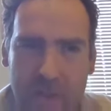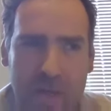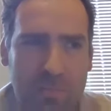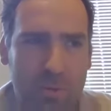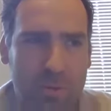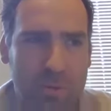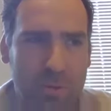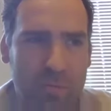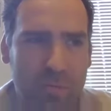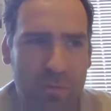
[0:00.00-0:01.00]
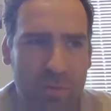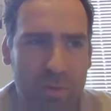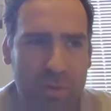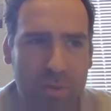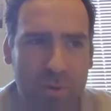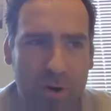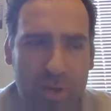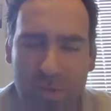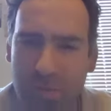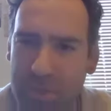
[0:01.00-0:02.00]
but also for the
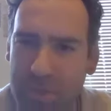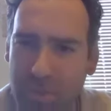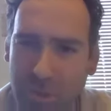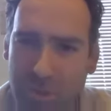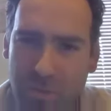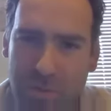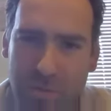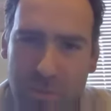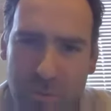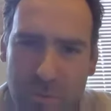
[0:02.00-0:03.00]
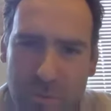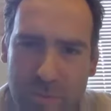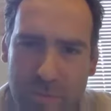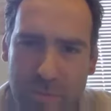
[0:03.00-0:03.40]
Ukrainians who'd been killed by Soviet forces.